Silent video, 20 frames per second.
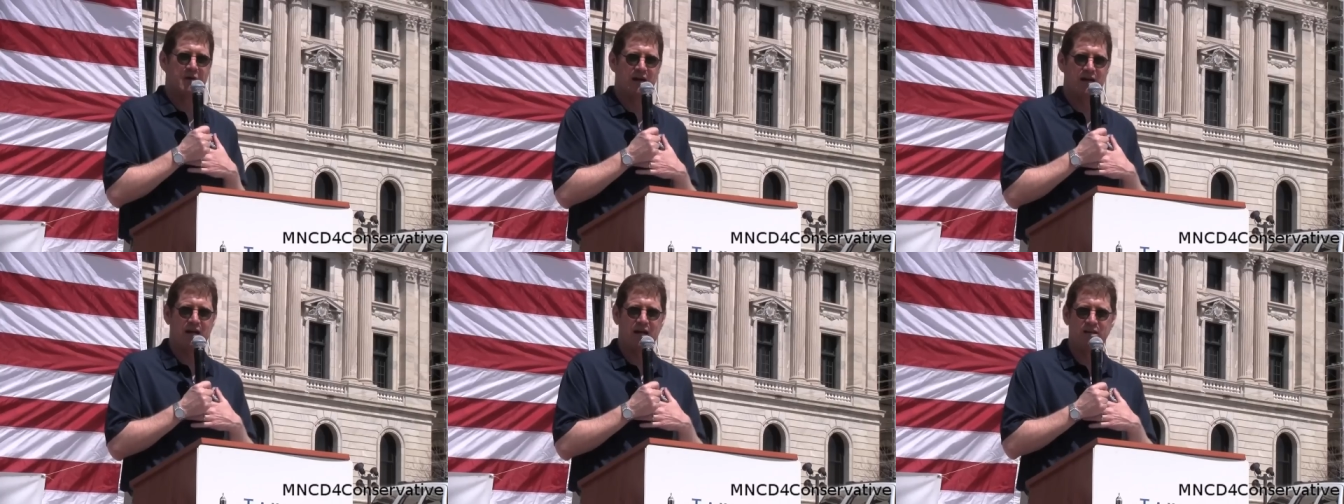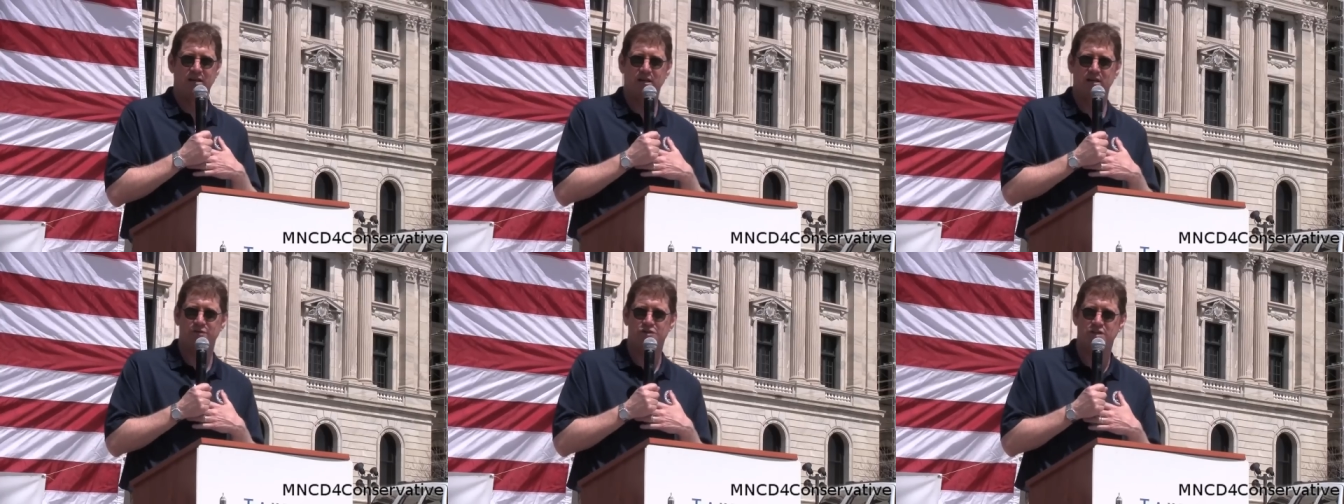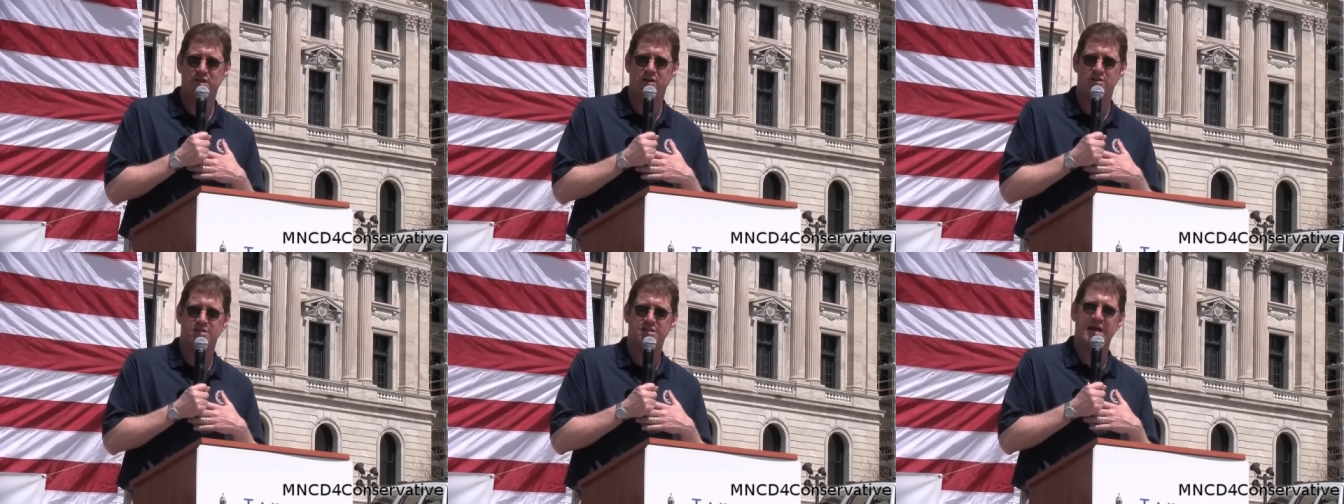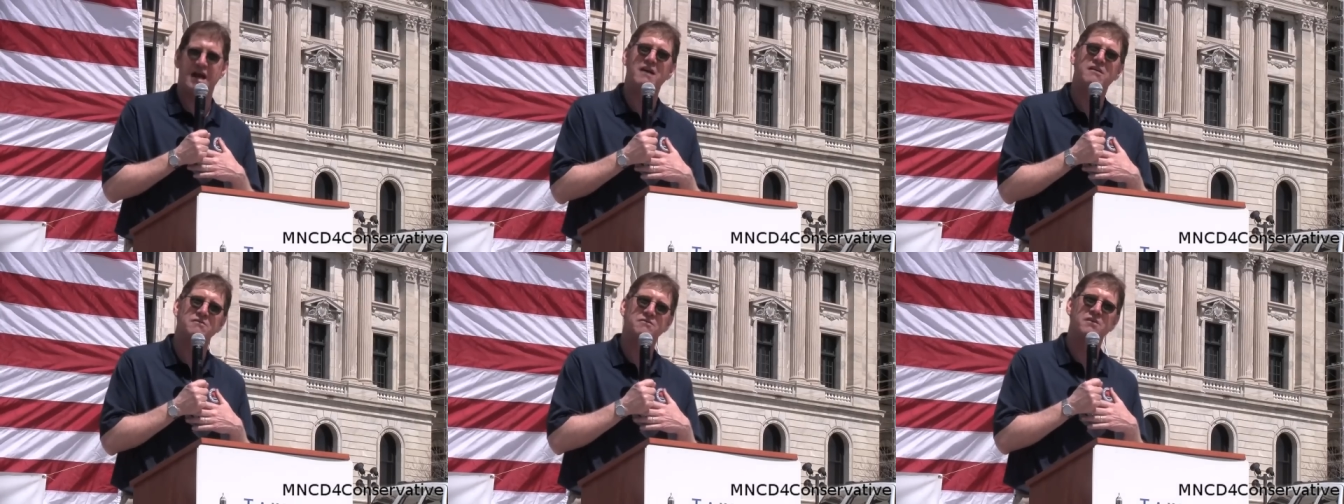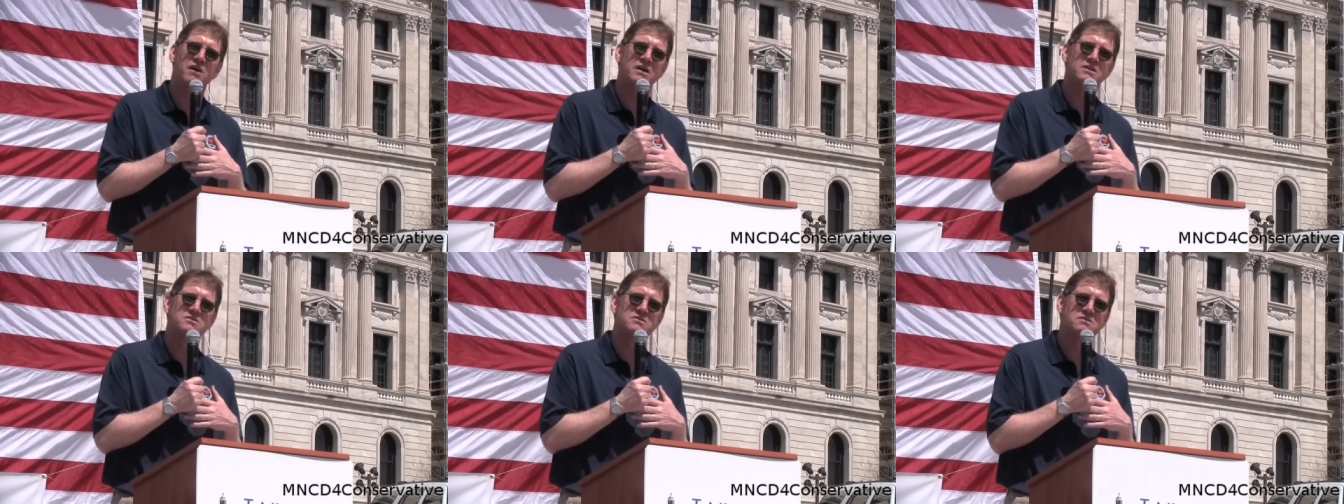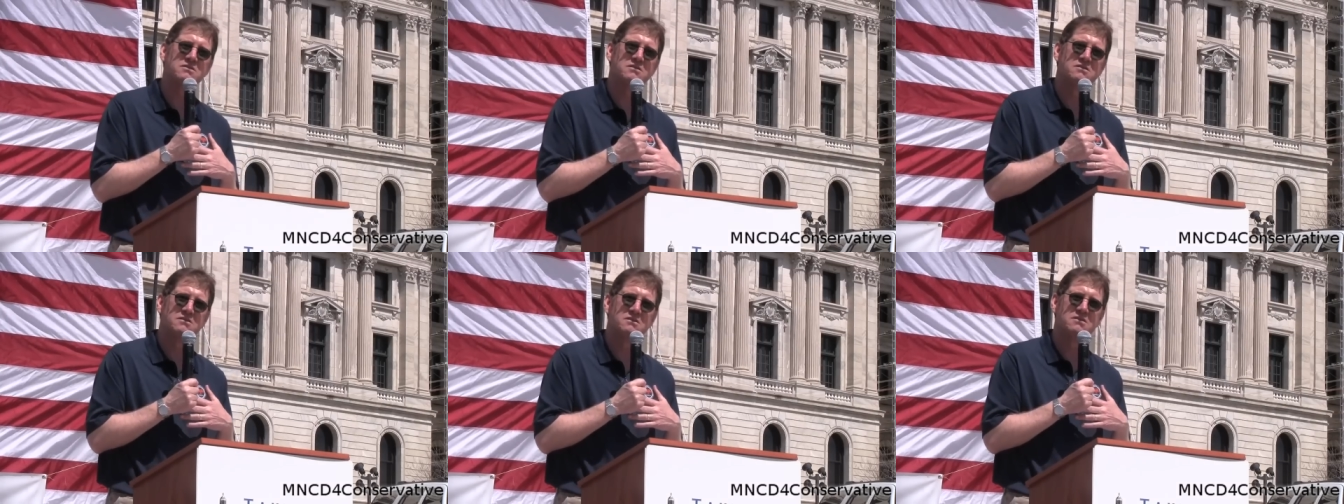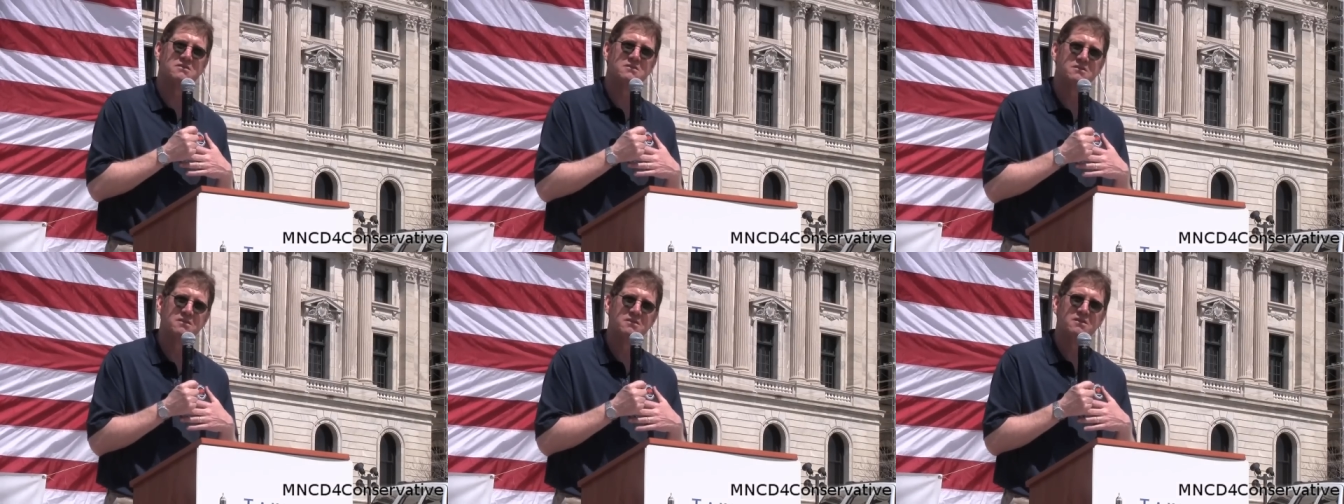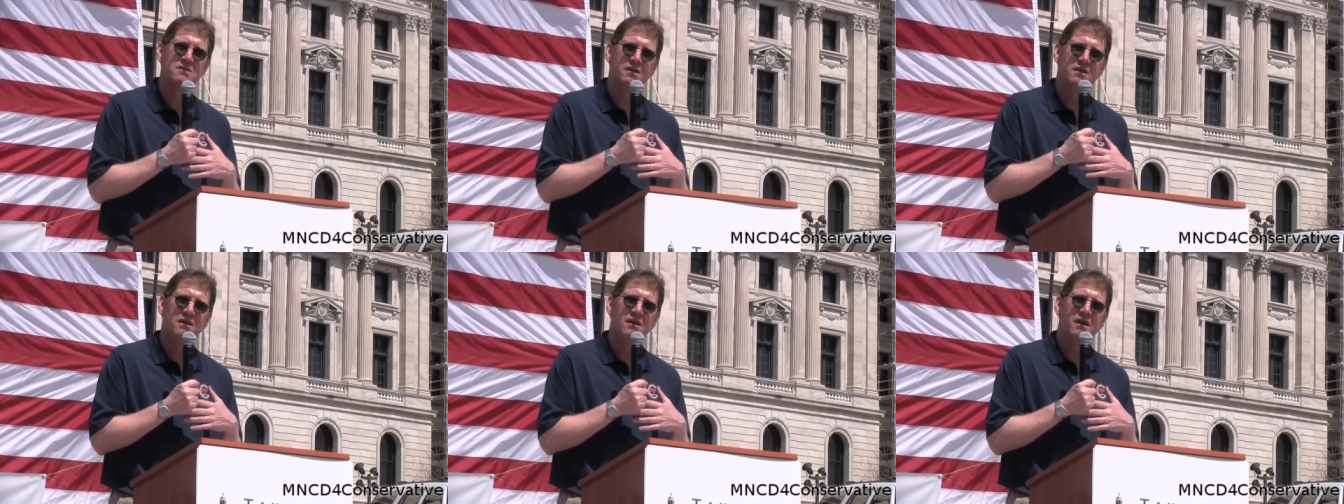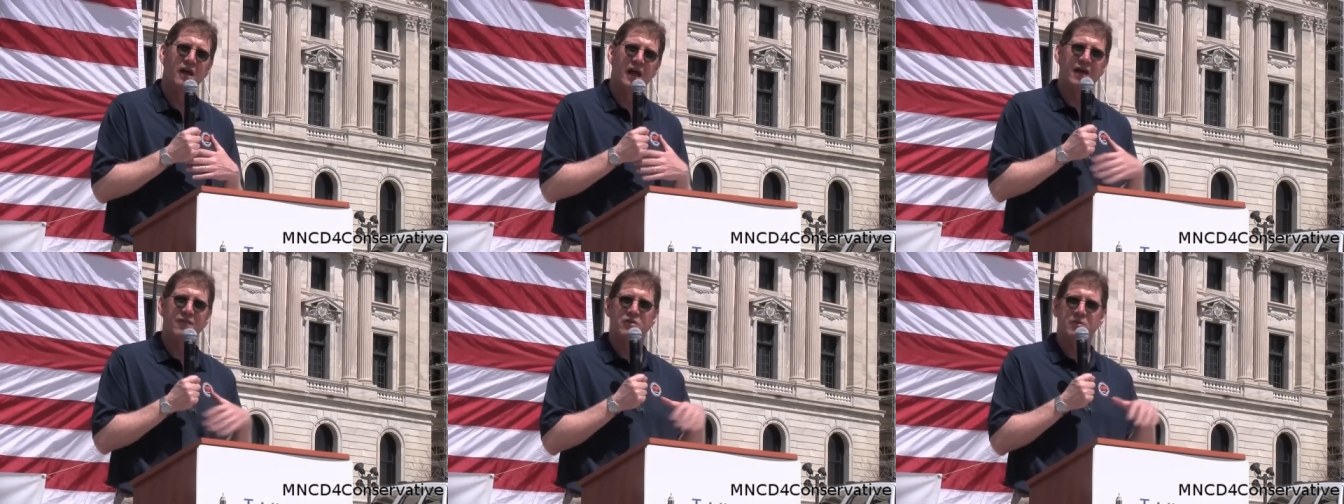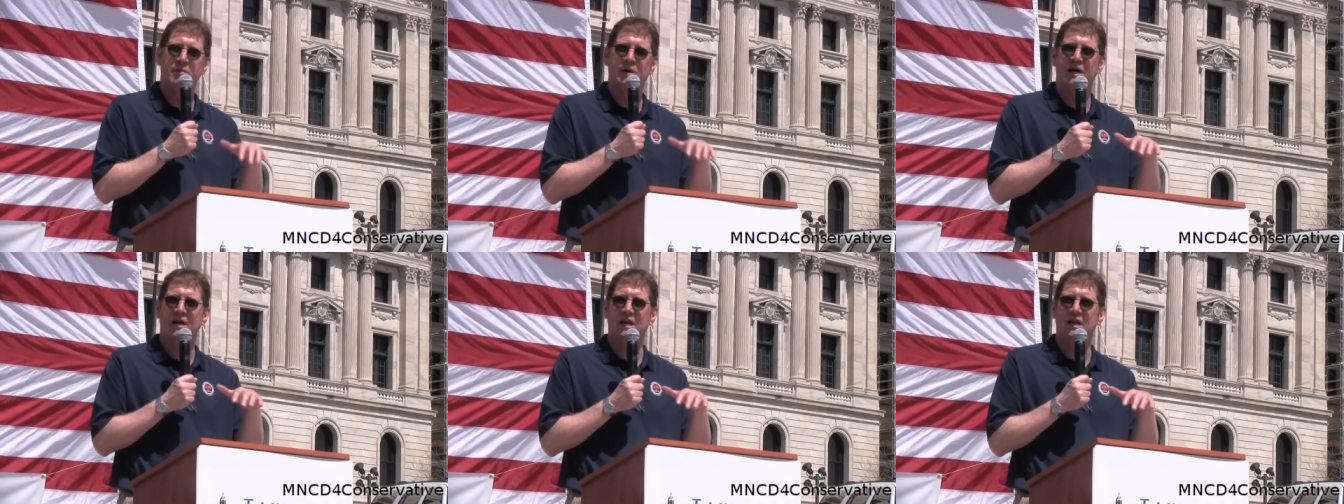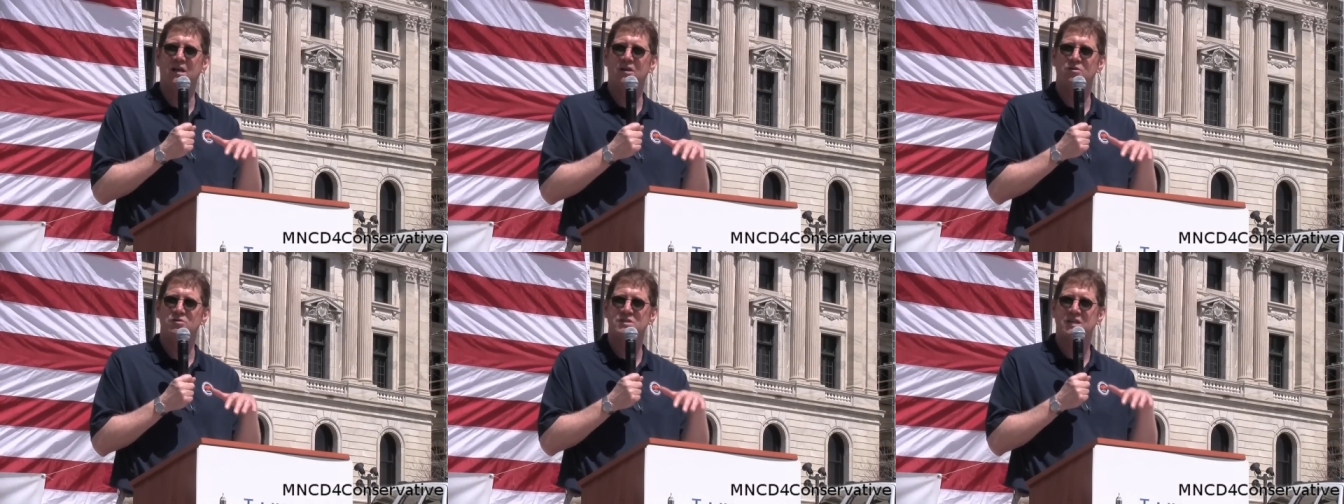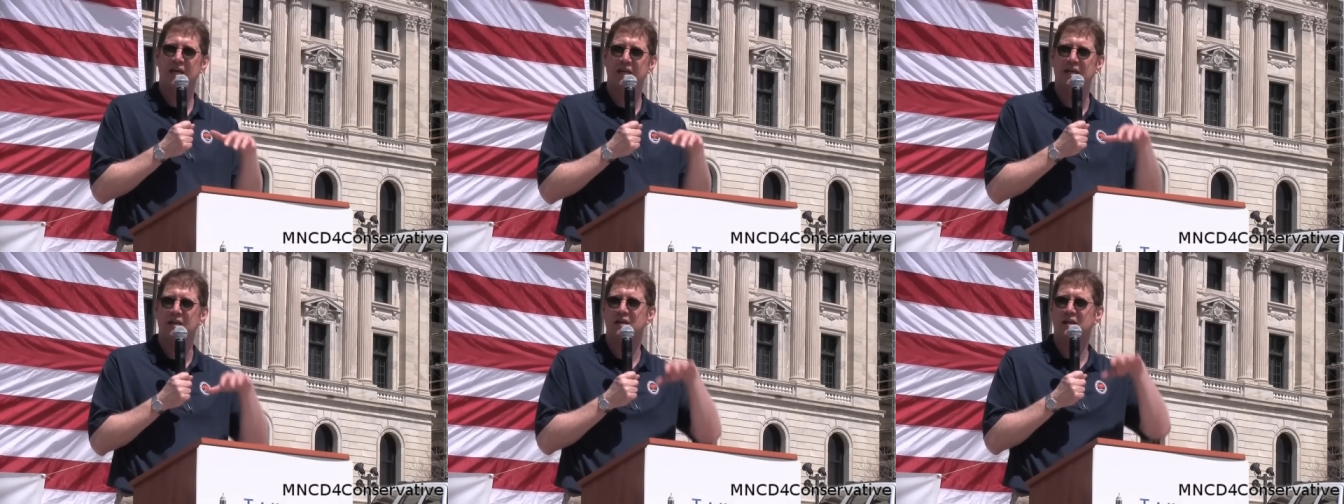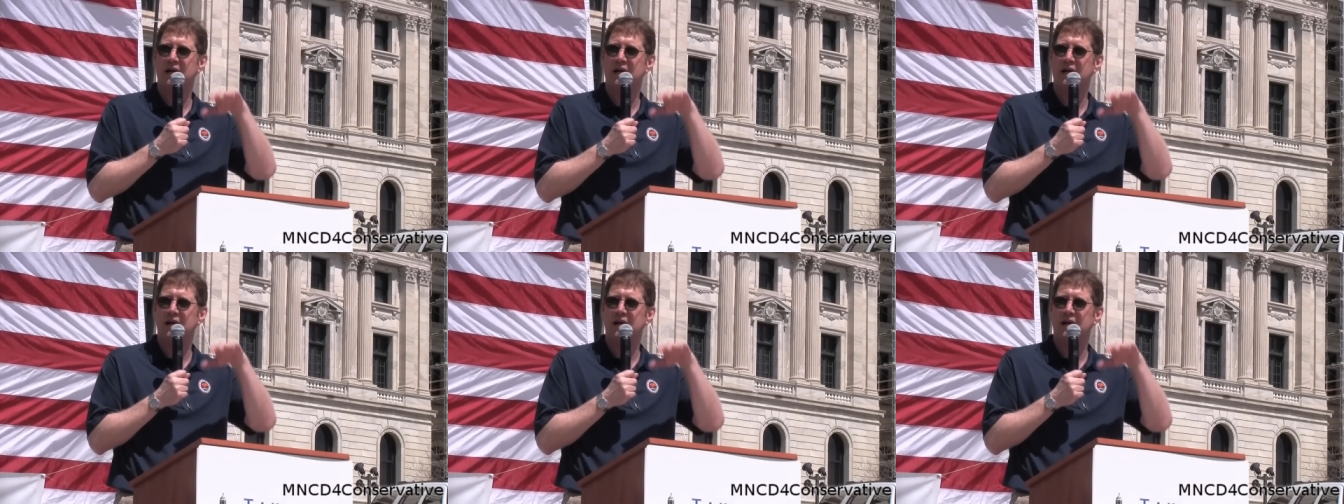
my idea of shared sacrifice. Everybody who's getting